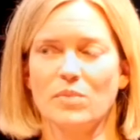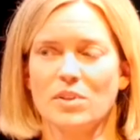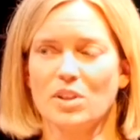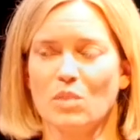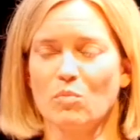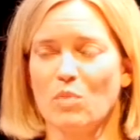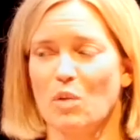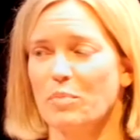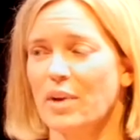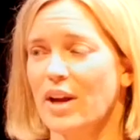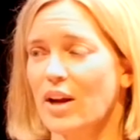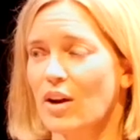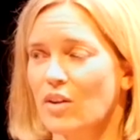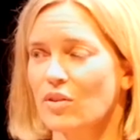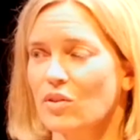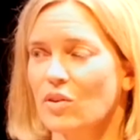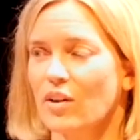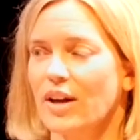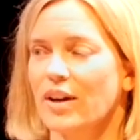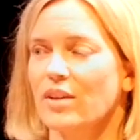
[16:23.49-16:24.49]
somewhat
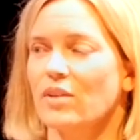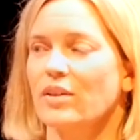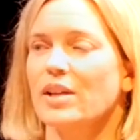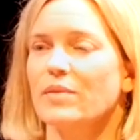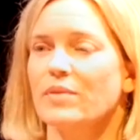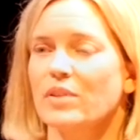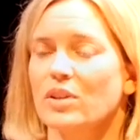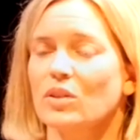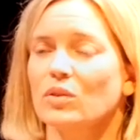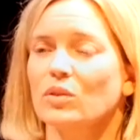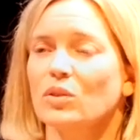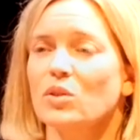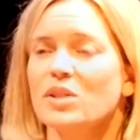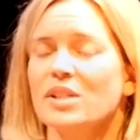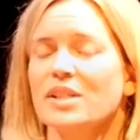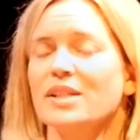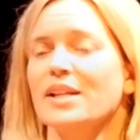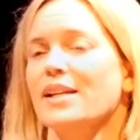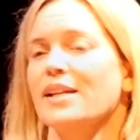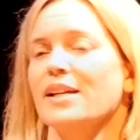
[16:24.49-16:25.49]
paranoid or even
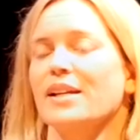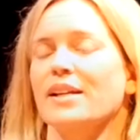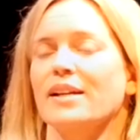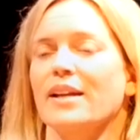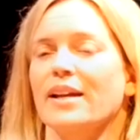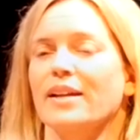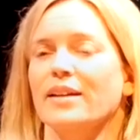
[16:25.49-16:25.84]
hallucinating,